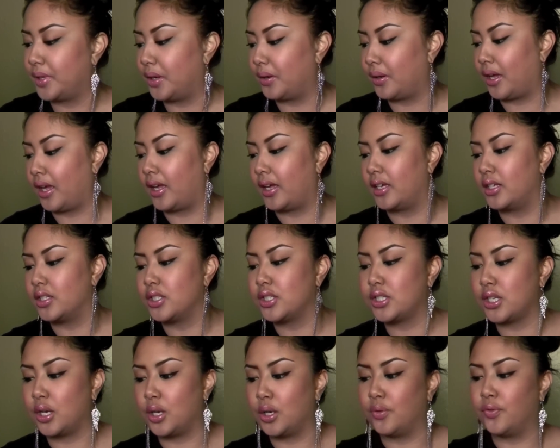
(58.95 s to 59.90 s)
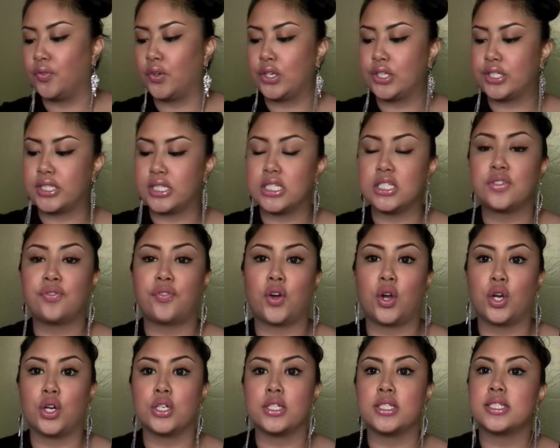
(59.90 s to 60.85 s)
Okay, so first things
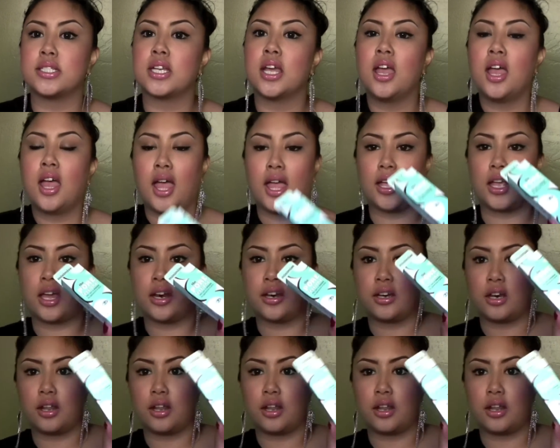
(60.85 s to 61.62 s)
first, I got